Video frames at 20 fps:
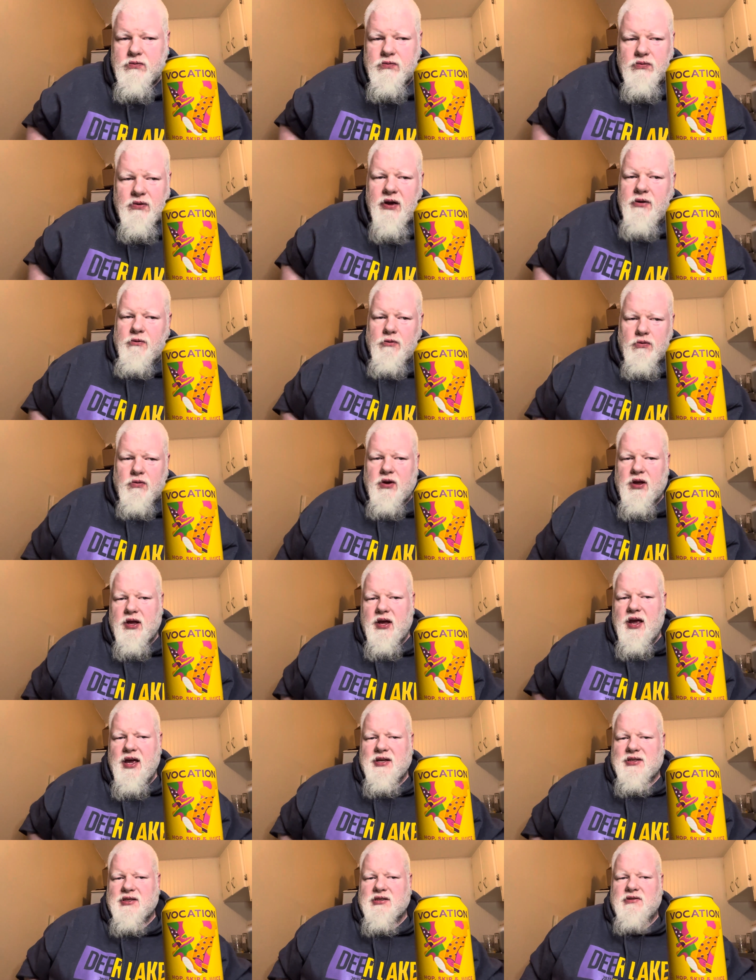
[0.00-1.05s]
It really
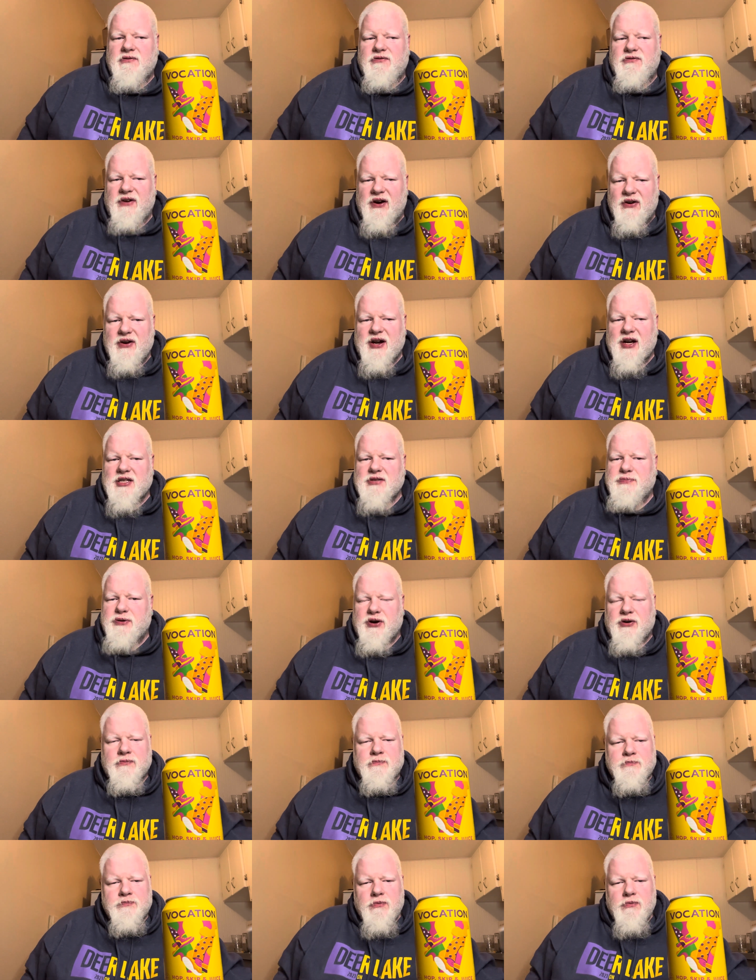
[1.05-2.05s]
is. It's a very nice beer.